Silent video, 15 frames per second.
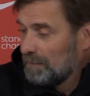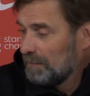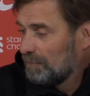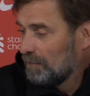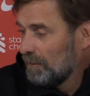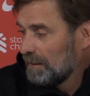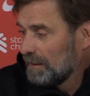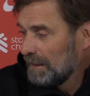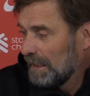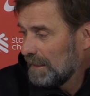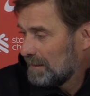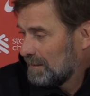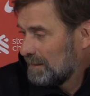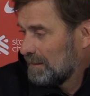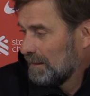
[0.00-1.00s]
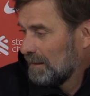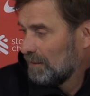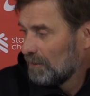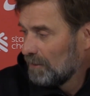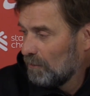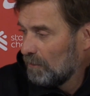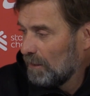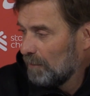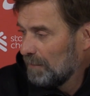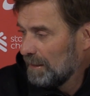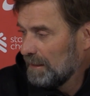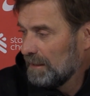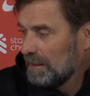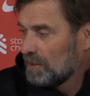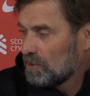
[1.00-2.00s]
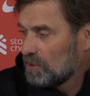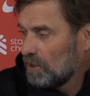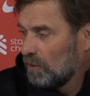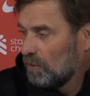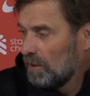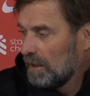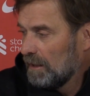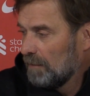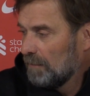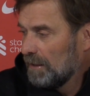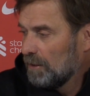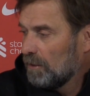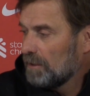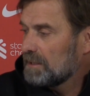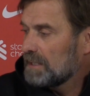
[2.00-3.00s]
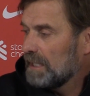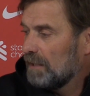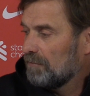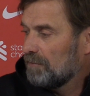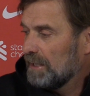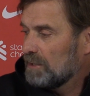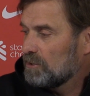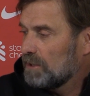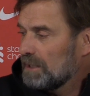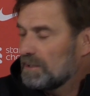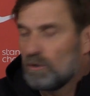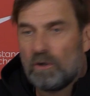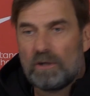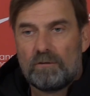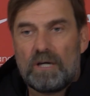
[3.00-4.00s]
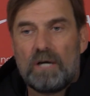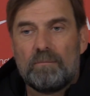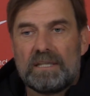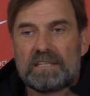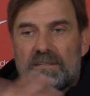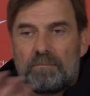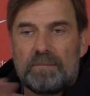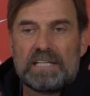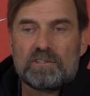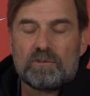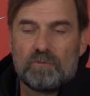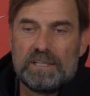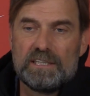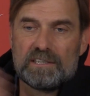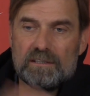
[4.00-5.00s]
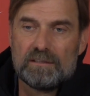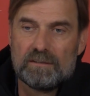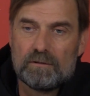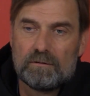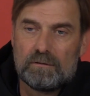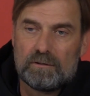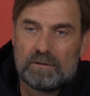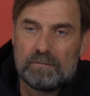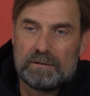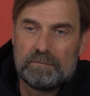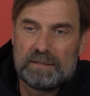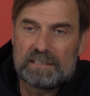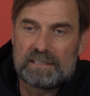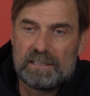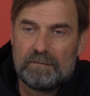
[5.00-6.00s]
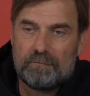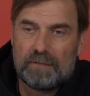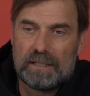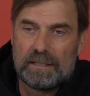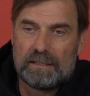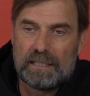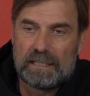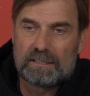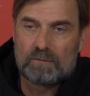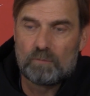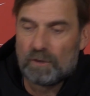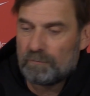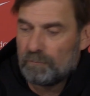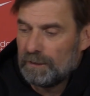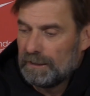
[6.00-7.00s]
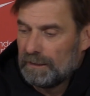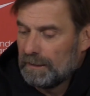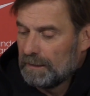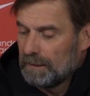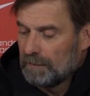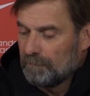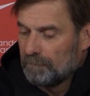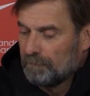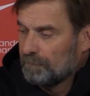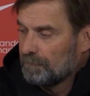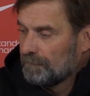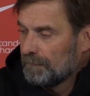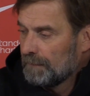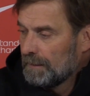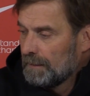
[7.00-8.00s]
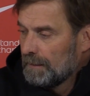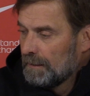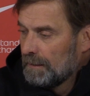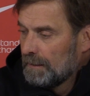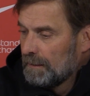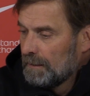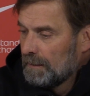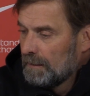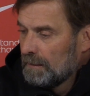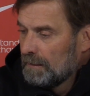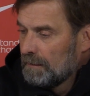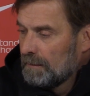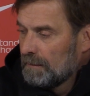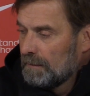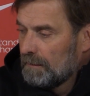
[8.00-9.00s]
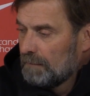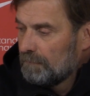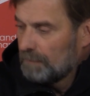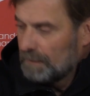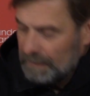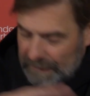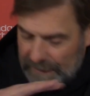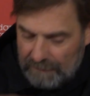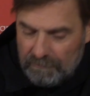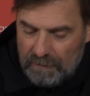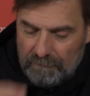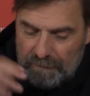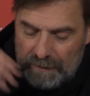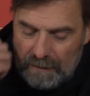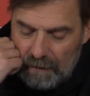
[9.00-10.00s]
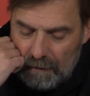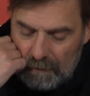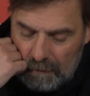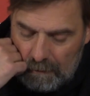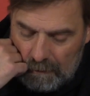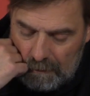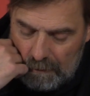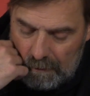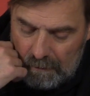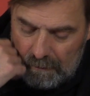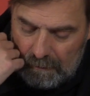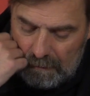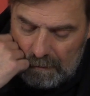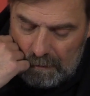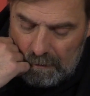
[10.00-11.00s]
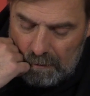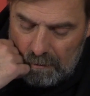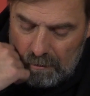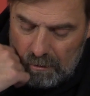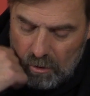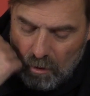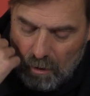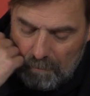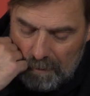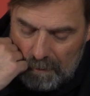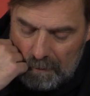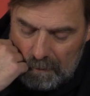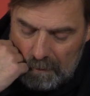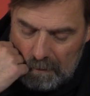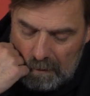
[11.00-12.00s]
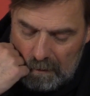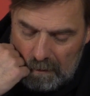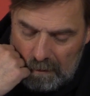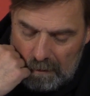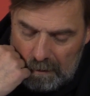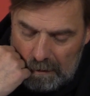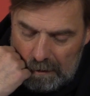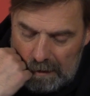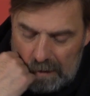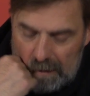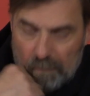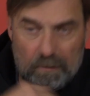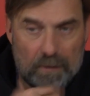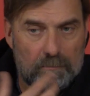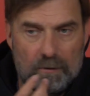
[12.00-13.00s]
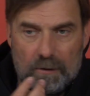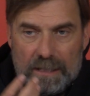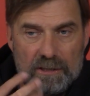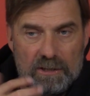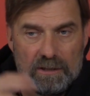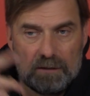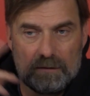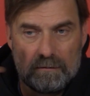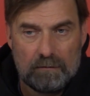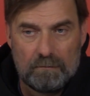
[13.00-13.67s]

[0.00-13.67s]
For the next, I don't know how many years. So, and all these kind of things. So it's all around, but it's the best reason to be busy. And that's what we, but never will drop is the preparation